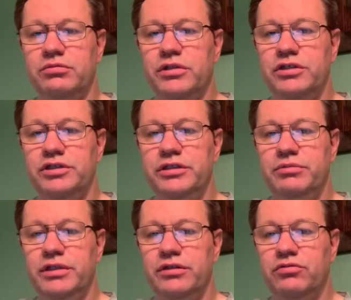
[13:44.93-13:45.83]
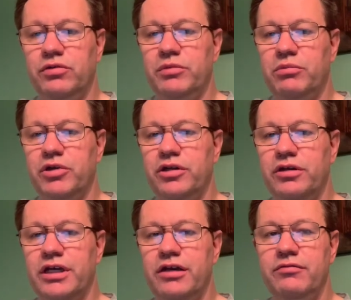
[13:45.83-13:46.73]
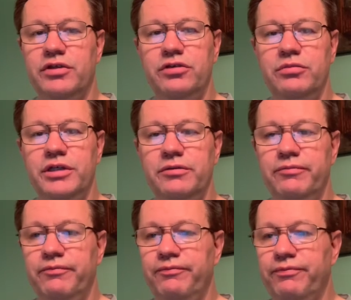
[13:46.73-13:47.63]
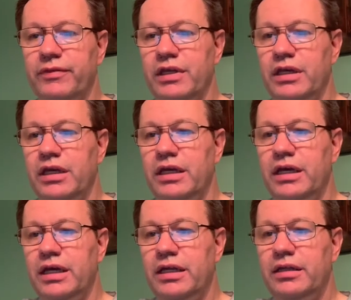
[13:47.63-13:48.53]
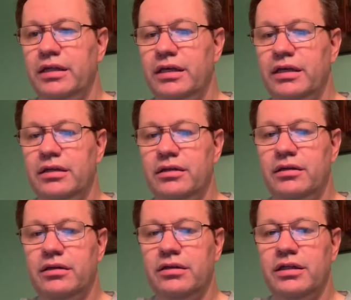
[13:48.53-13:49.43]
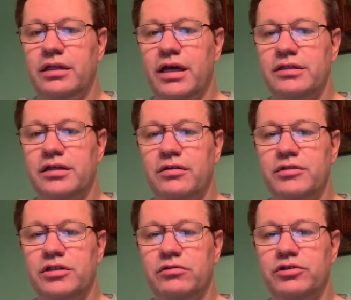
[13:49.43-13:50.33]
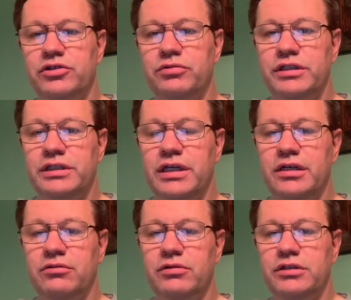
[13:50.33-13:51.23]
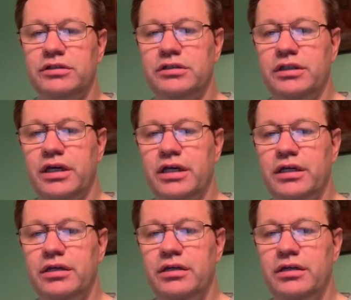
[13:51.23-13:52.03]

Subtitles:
plus shipping. This one my brother gave to me. And then the last time it sold on the 22nd was a